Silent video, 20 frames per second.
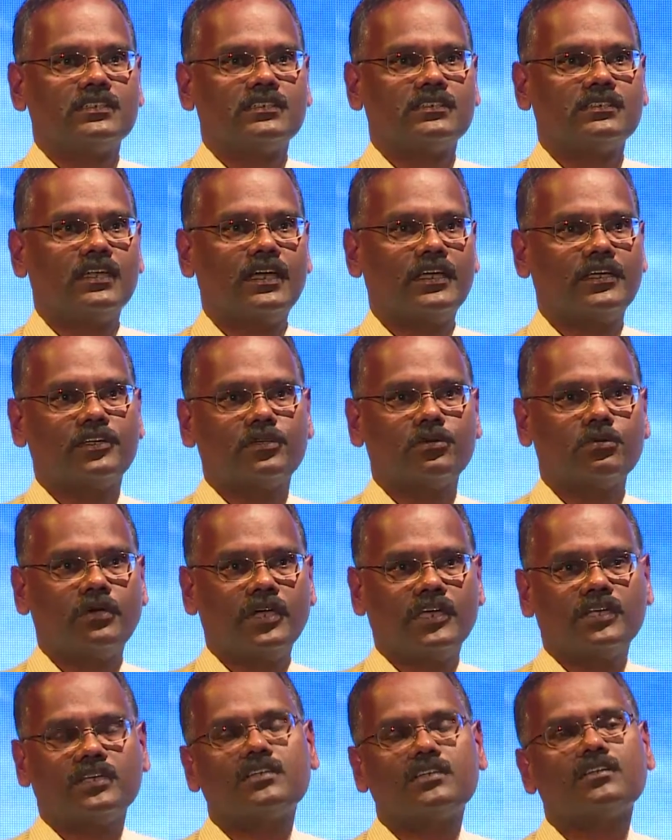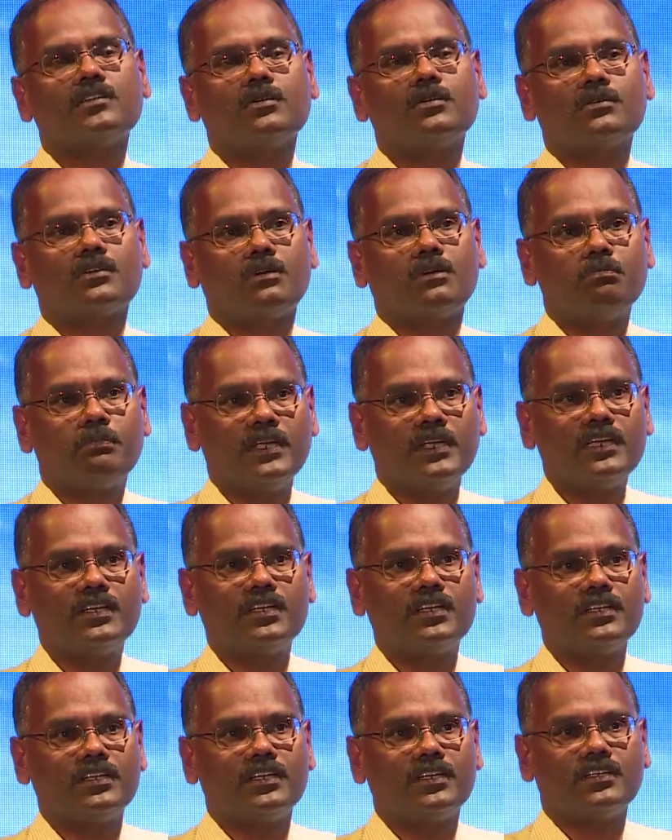like you get,
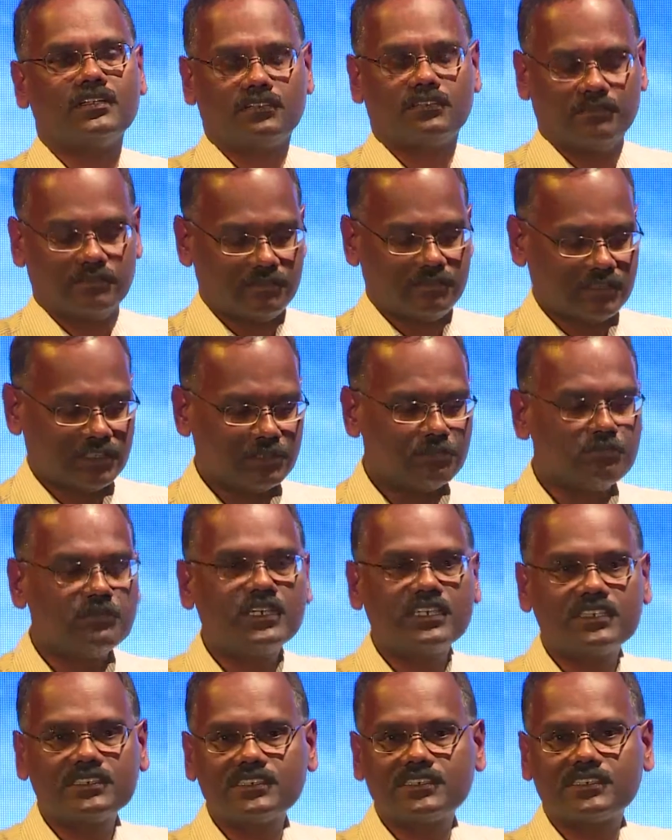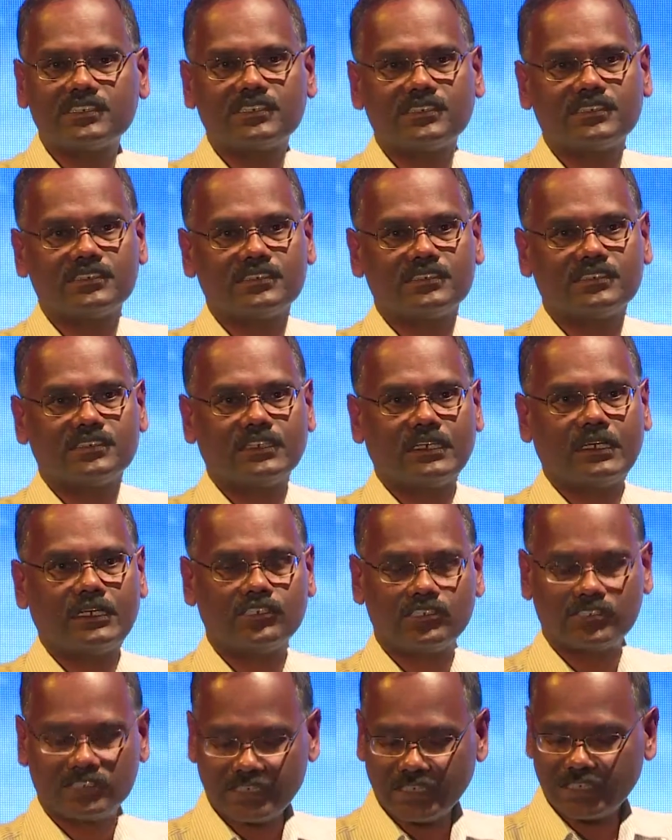completely immersed
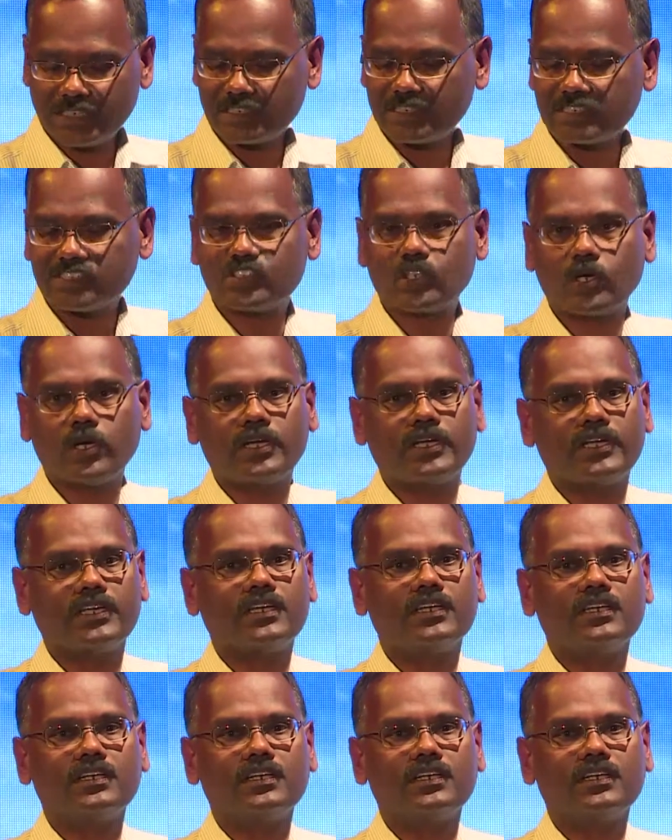and share the joy